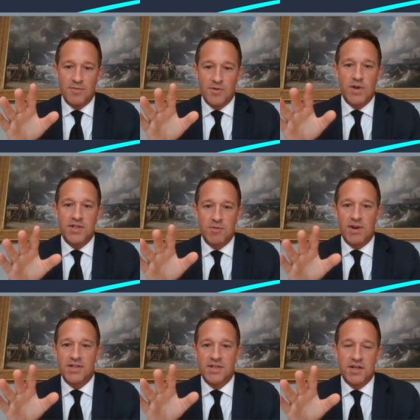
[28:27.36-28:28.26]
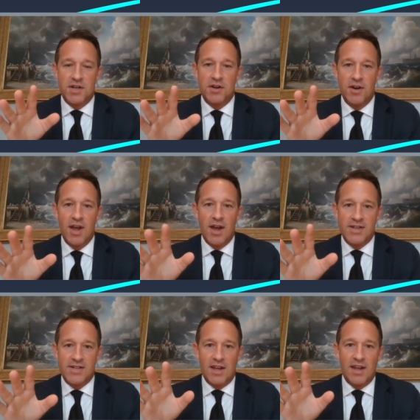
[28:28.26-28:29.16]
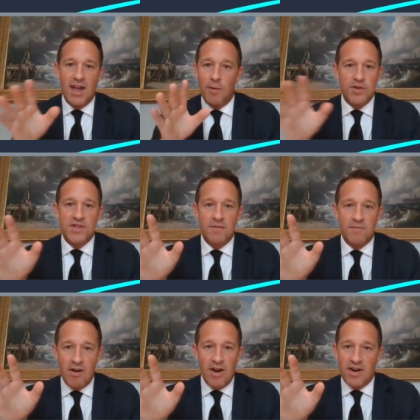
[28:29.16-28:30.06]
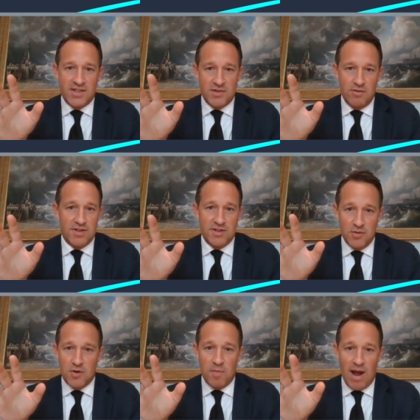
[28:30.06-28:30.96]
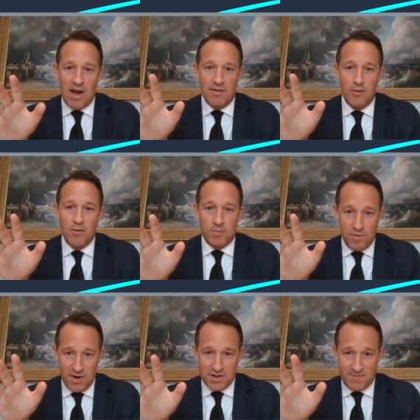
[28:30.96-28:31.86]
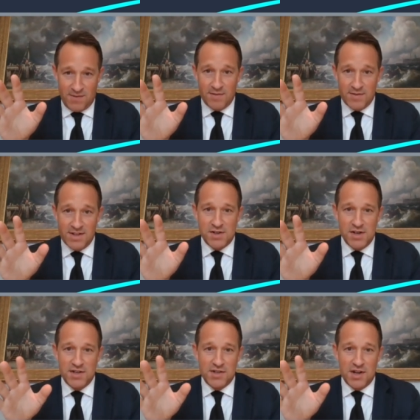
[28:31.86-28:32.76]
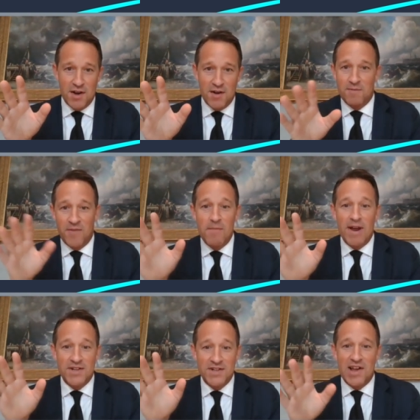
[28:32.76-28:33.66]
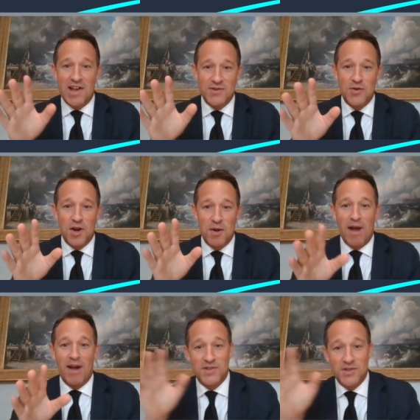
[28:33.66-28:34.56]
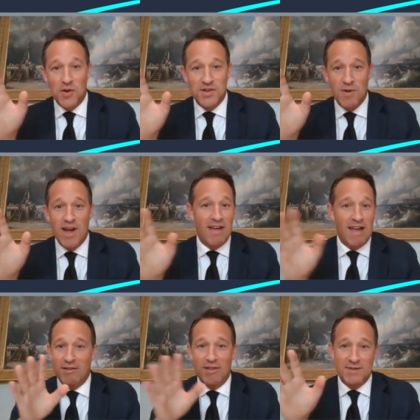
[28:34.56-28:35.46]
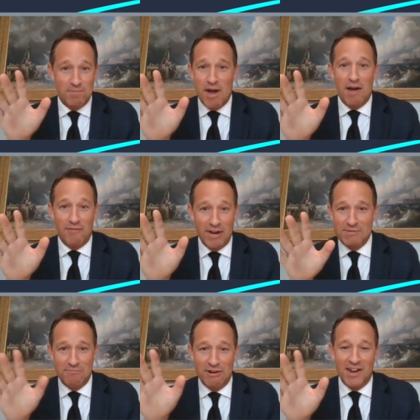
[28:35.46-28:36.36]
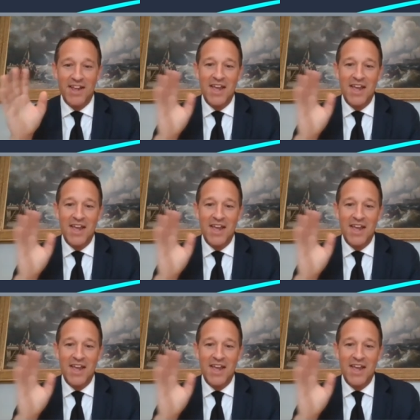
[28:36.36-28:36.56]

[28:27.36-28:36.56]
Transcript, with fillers: 2022, I tell you, it wasn't a very nice story to talk about Northbridge 5 or 6 years ago. And fund managers like talking about stocks where everything's perfect and brilliant.